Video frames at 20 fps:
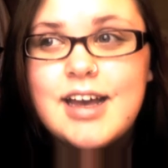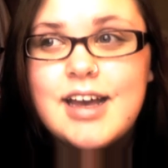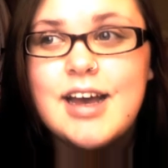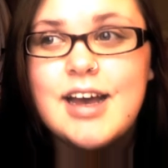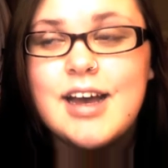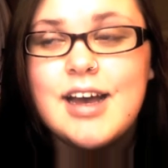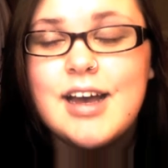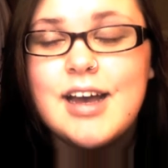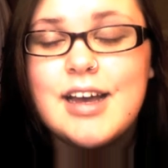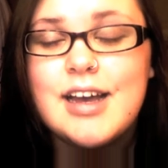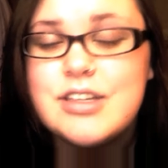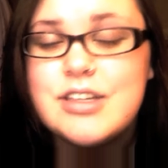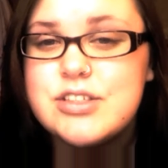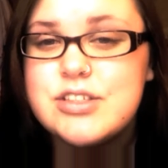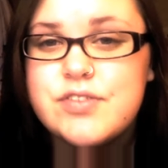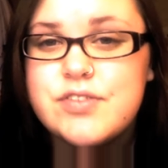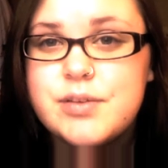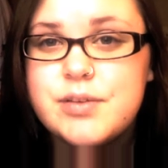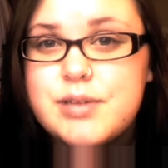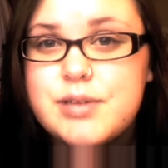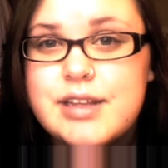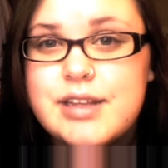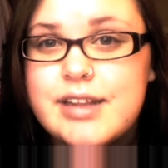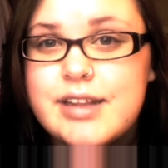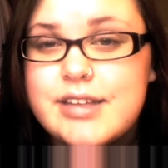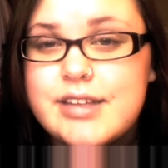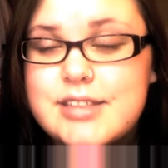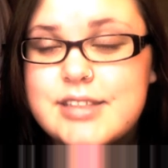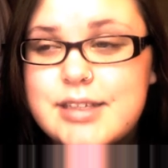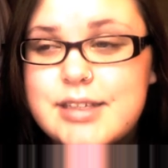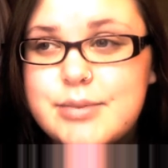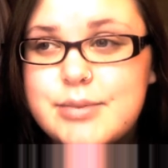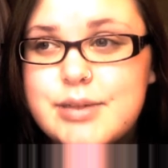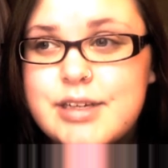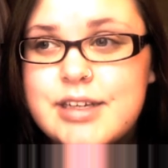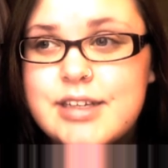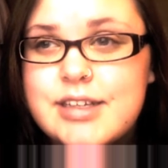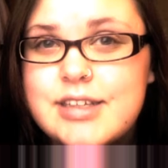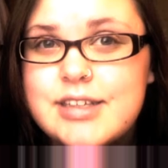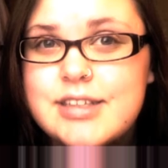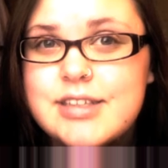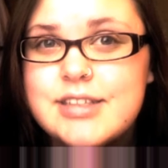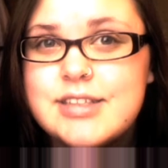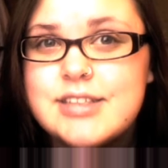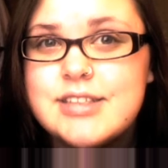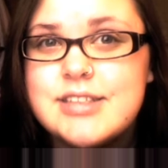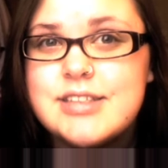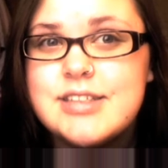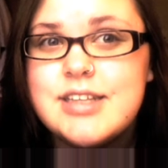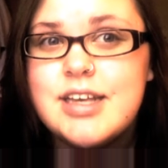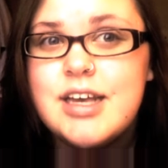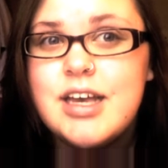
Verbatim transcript: Uh, I just felt really lazy because